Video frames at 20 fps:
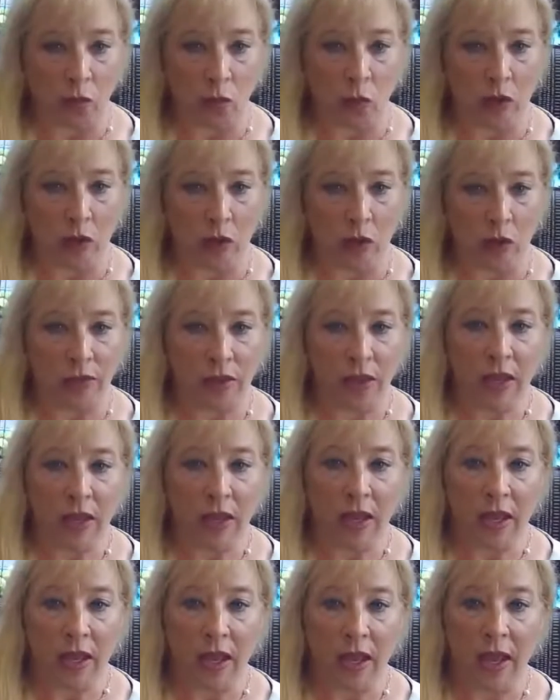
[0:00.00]

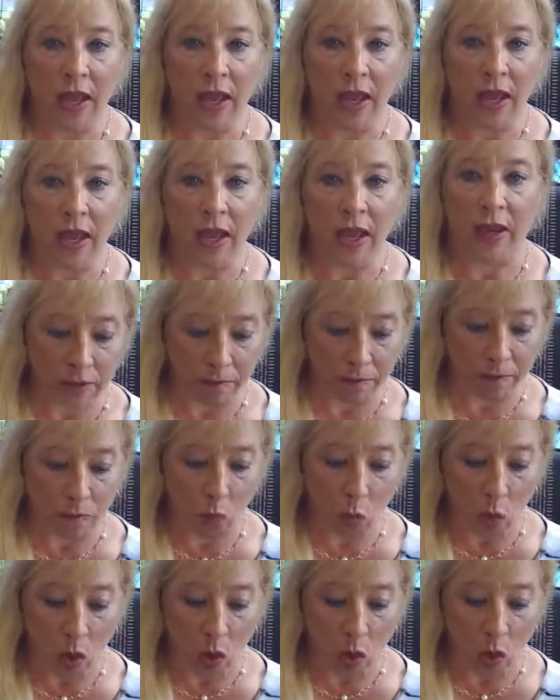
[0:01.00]
Enagic water
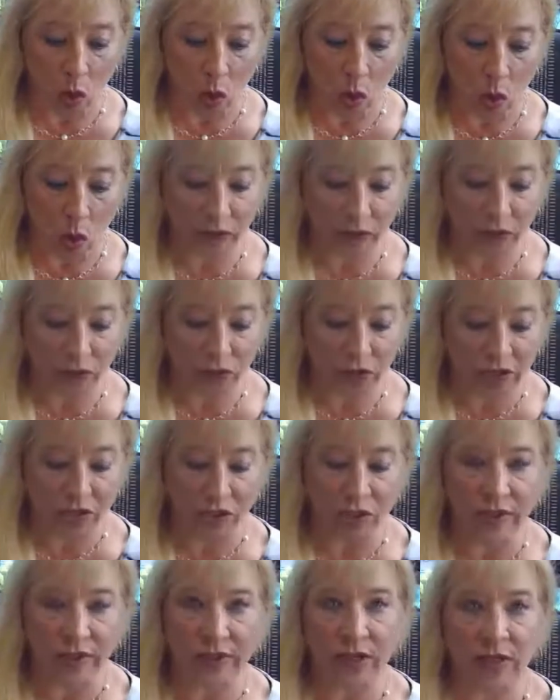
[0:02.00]
filtration
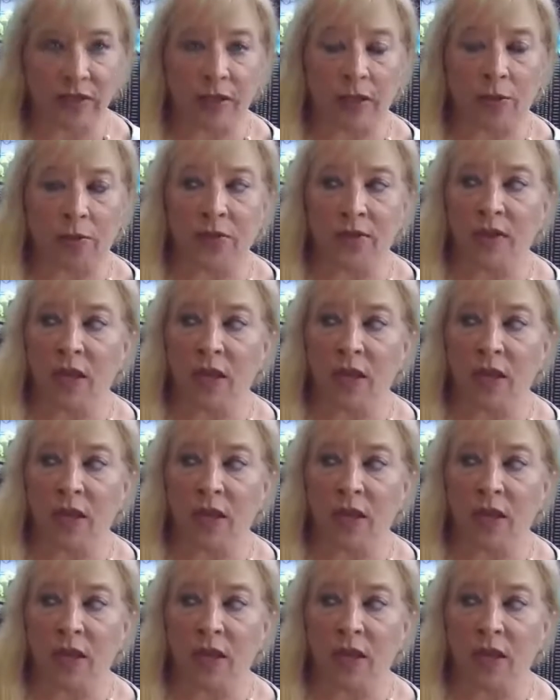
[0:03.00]
systems.